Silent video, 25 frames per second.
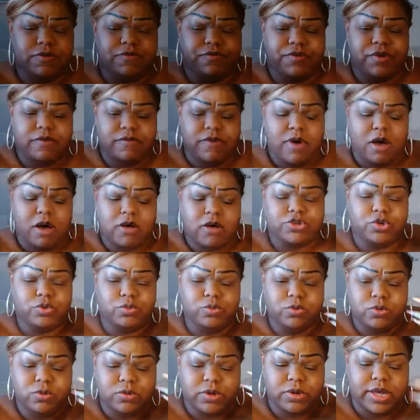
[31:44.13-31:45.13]
the fifth house, you
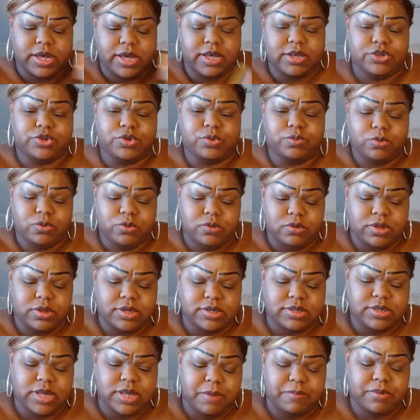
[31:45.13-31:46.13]
rule kids, you rule
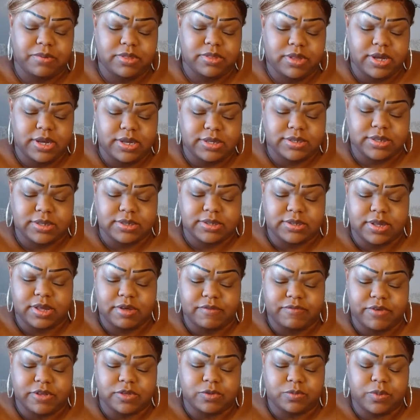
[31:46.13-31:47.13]
these type of things and
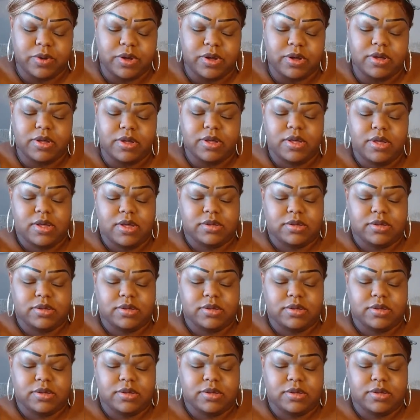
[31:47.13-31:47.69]
stuff as well.